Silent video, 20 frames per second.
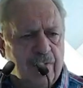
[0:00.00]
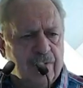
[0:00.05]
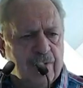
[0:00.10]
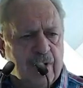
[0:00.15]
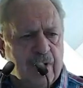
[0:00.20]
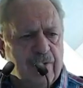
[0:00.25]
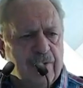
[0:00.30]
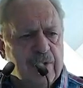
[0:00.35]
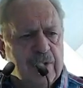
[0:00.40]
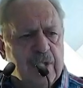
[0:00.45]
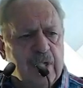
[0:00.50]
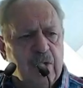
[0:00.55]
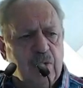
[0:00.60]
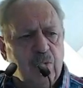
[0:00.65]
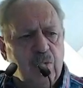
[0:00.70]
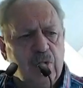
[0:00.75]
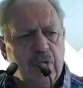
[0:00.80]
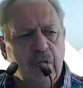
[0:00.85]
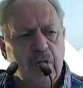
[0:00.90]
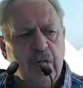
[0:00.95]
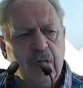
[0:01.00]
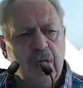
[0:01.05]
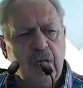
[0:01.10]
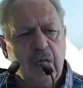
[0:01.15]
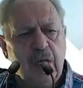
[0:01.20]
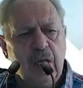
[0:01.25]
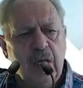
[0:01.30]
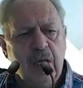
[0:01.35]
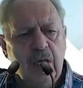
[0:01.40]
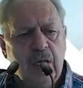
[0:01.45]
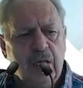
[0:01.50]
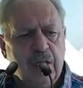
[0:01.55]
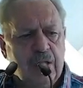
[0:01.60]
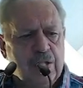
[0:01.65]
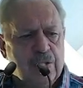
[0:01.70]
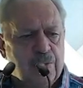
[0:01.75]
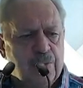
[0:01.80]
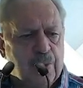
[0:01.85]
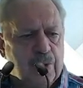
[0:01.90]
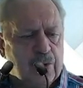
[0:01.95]
cover then would
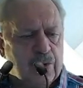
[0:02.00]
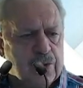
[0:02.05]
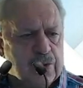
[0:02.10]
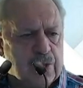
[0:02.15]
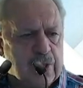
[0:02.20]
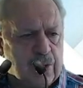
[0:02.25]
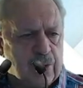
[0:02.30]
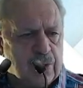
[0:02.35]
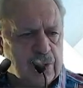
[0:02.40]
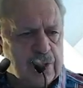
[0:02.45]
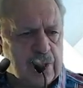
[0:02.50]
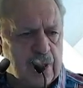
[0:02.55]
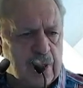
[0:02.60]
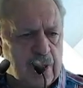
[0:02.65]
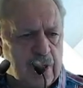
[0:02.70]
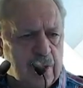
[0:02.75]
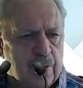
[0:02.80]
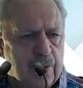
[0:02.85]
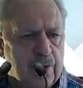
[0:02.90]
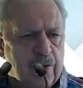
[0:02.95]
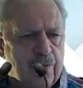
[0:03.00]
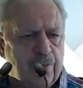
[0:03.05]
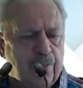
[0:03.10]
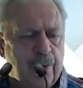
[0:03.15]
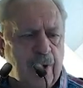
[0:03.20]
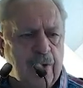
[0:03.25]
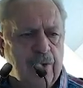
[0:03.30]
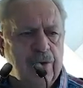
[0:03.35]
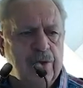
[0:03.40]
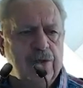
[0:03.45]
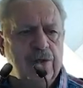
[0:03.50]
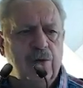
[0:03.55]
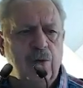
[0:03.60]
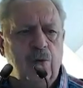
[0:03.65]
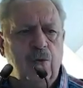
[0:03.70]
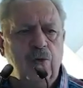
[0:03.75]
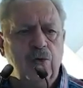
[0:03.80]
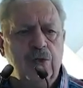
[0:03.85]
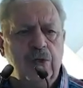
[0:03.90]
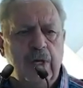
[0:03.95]
increase because there was a little bit of bonus
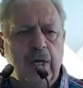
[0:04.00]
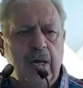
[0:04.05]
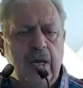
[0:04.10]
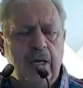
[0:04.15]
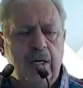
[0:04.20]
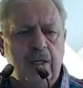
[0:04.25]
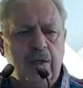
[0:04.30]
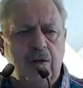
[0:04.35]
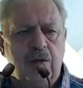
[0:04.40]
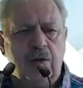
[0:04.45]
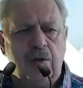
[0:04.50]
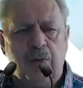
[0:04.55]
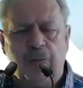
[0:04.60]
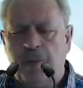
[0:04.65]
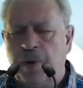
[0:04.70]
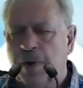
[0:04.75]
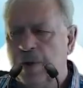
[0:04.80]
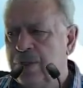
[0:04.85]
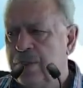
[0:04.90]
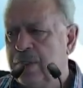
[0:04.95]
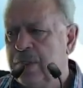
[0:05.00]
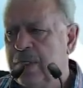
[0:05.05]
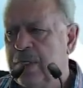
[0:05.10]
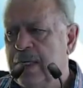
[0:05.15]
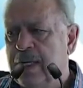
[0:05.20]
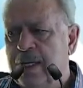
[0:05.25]
also added to the policy,